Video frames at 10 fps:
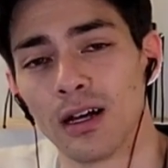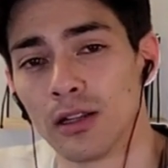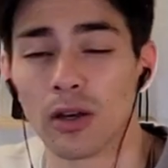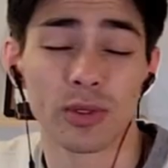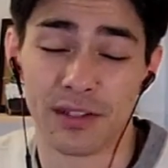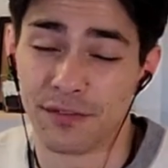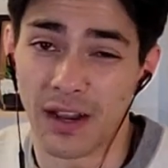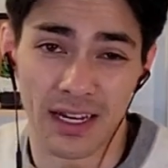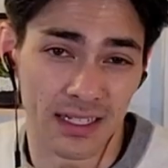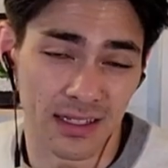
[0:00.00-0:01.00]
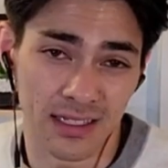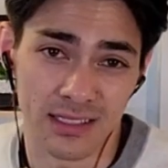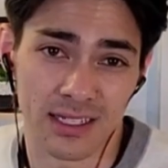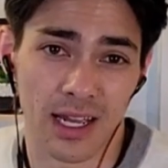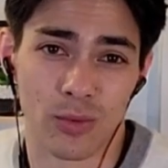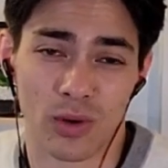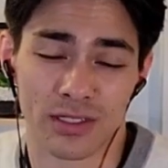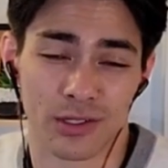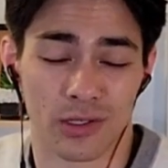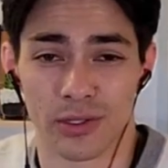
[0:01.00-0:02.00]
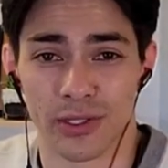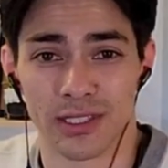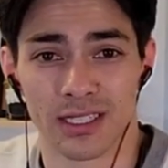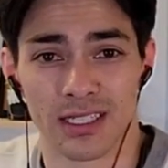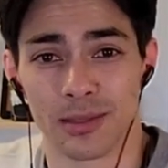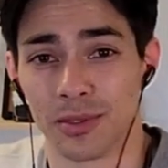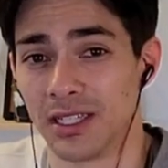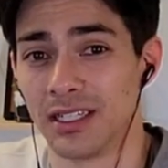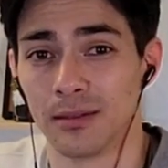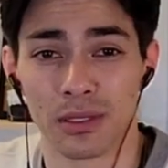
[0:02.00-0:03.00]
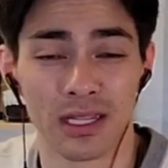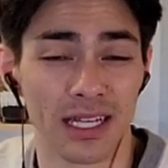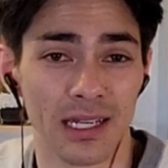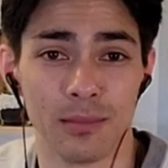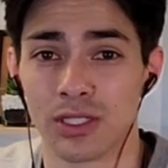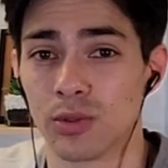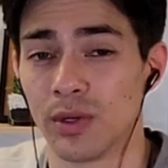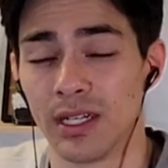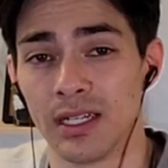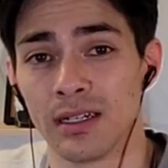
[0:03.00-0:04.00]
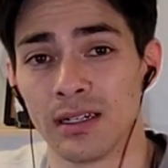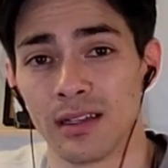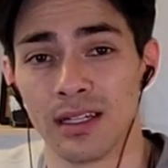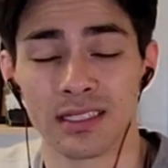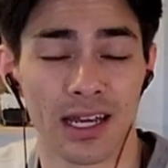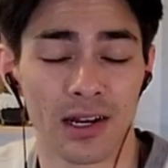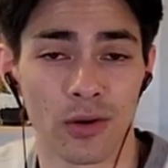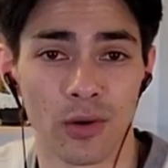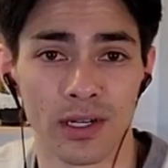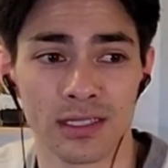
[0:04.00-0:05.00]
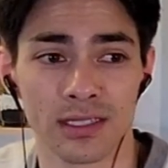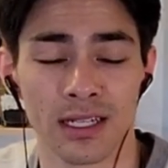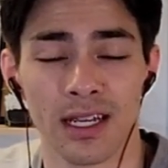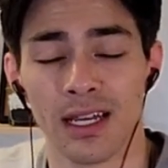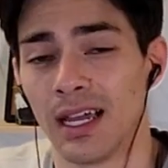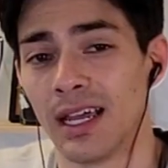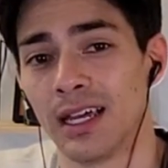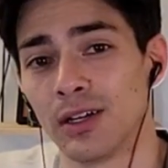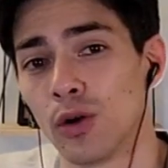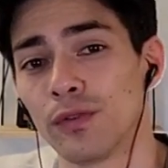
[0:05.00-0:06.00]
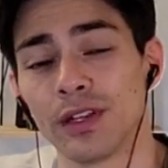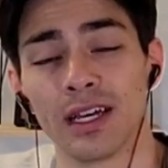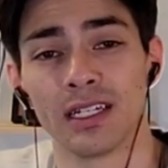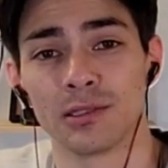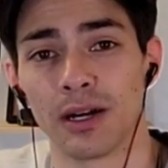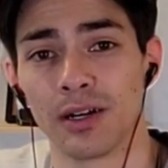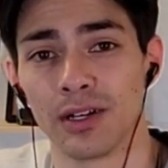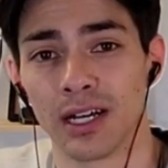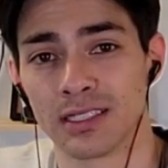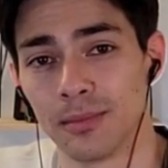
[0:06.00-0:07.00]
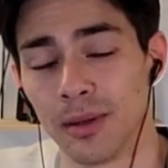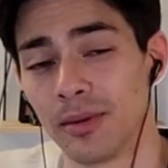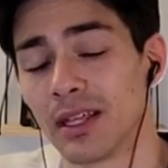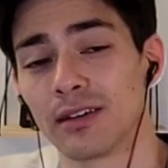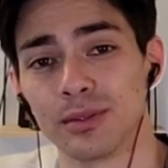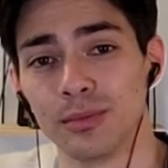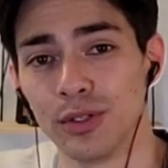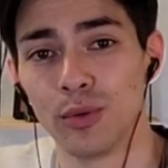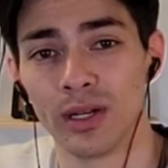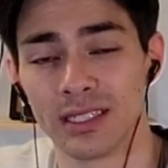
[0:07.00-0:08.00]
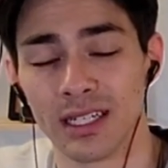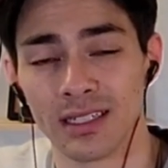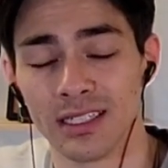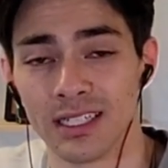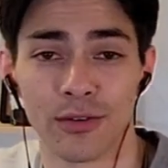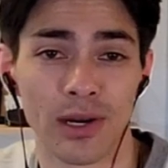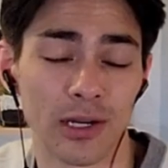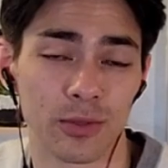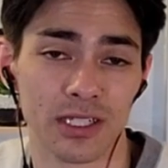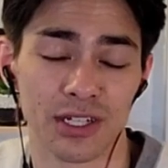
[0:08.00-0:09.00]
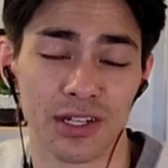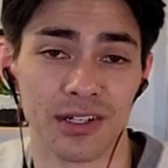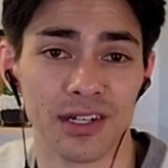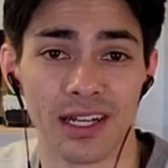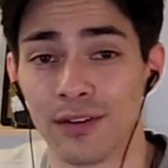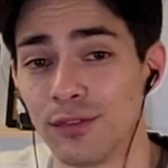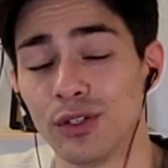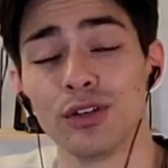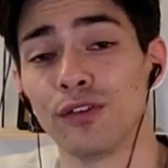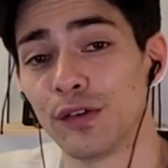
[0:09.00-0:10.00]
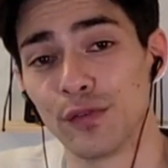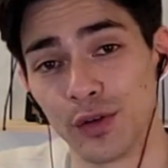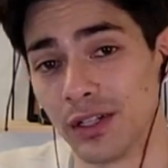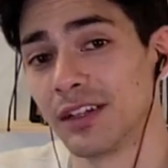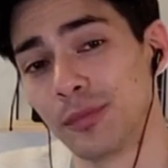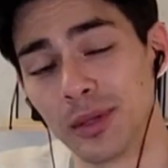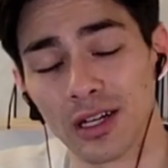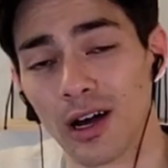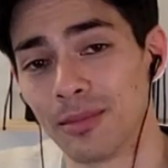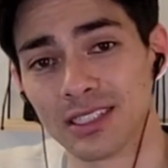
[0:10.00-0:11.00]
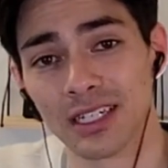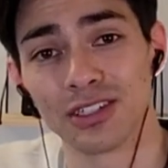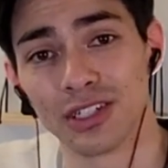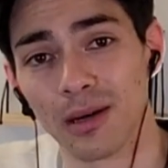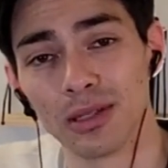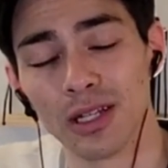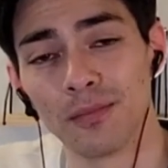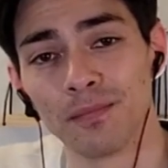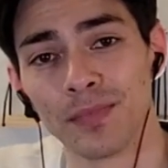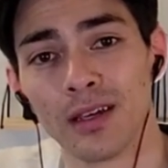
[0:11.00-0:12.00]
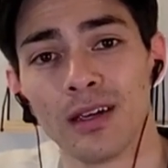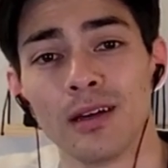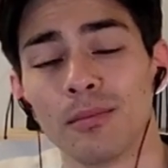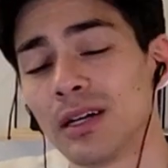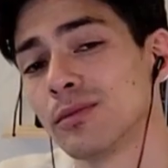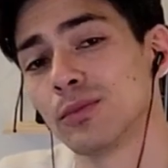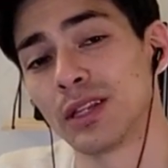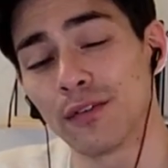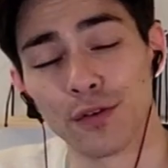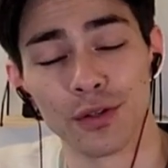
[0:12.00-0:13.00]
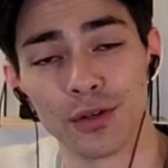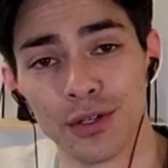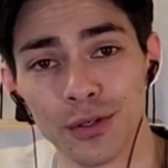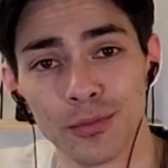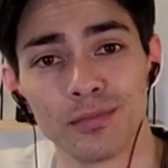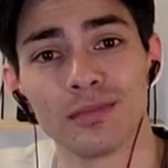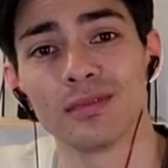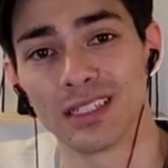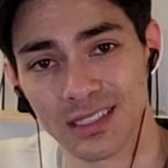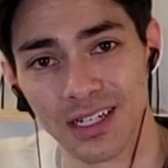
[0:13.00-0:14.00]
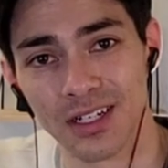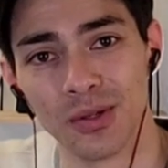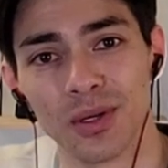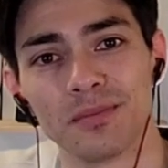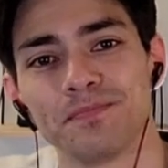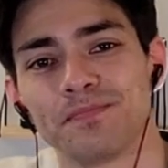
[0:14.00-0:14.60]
Along with defining these, I want to also discuss some of the play between these categories, and hopefully I inspire you guys to maybe think of some new ways that these interact with each other. And if you do, feel free to leave them in the comment section down below. But without further ado, let's get into it.